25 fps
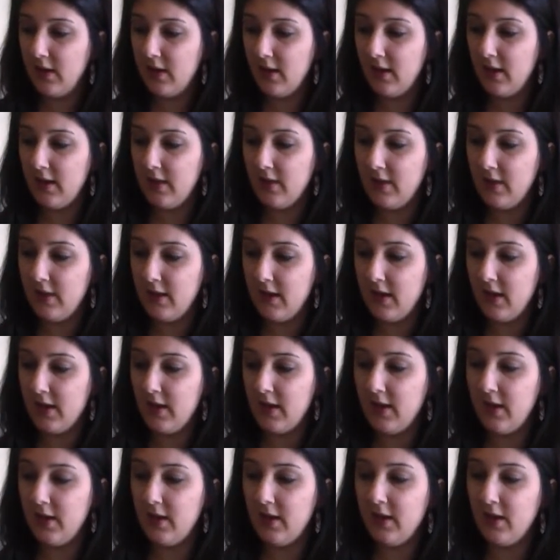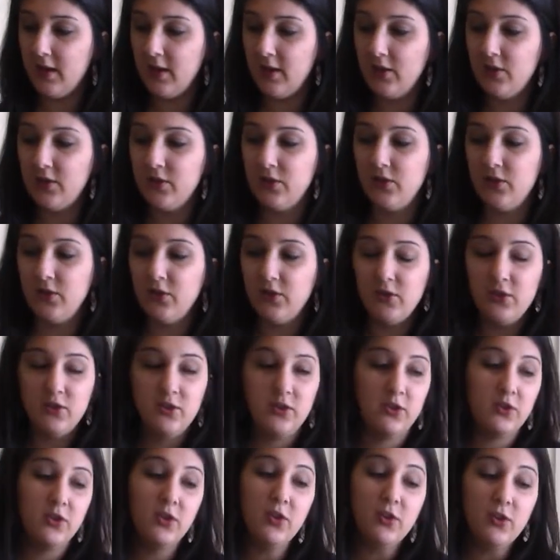And then
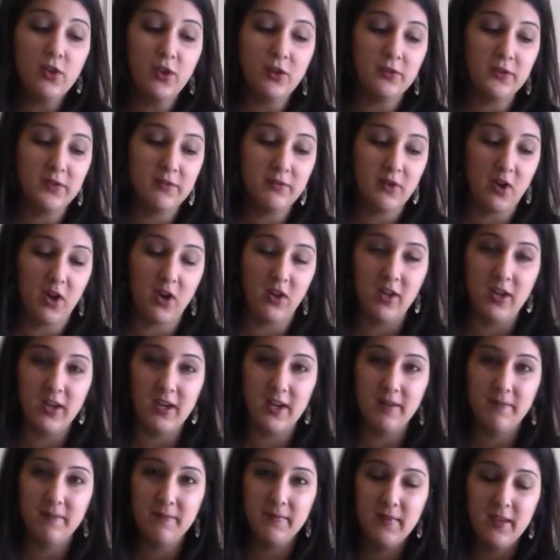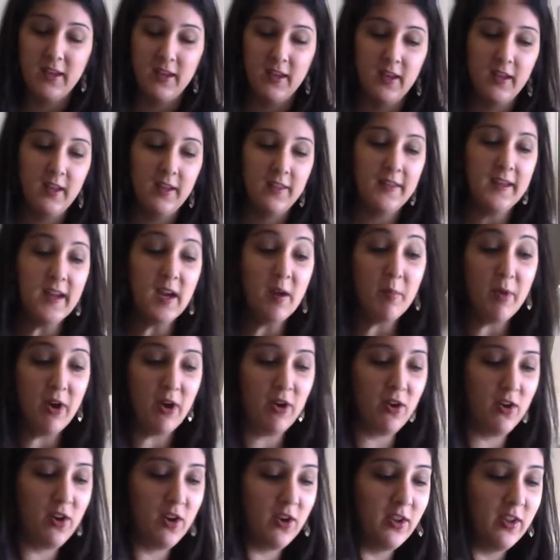2 cloves of garlic. The thing
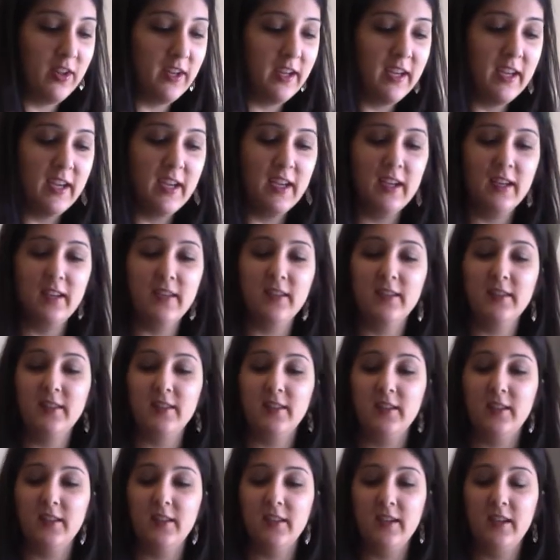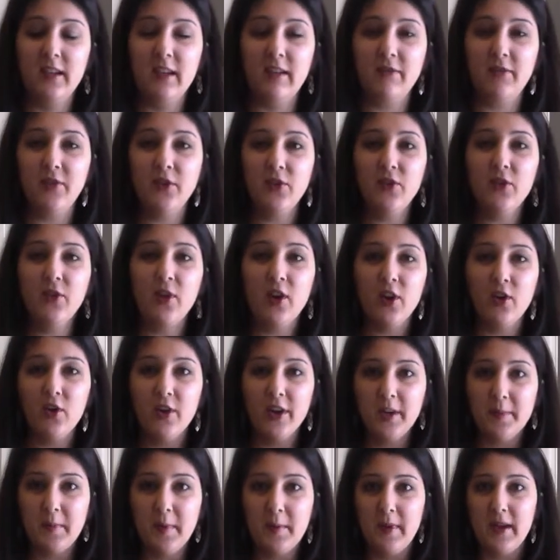about garlic is, if you are
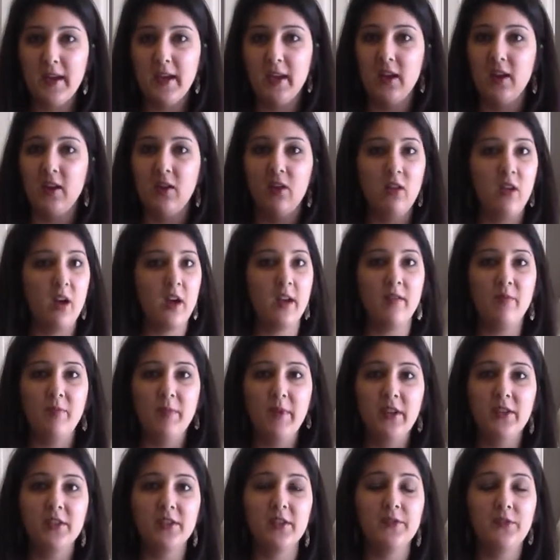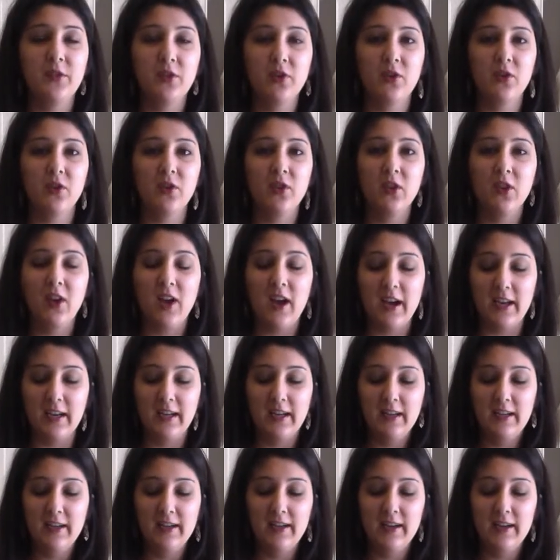going to be making a lot of meals, if you cook a lot,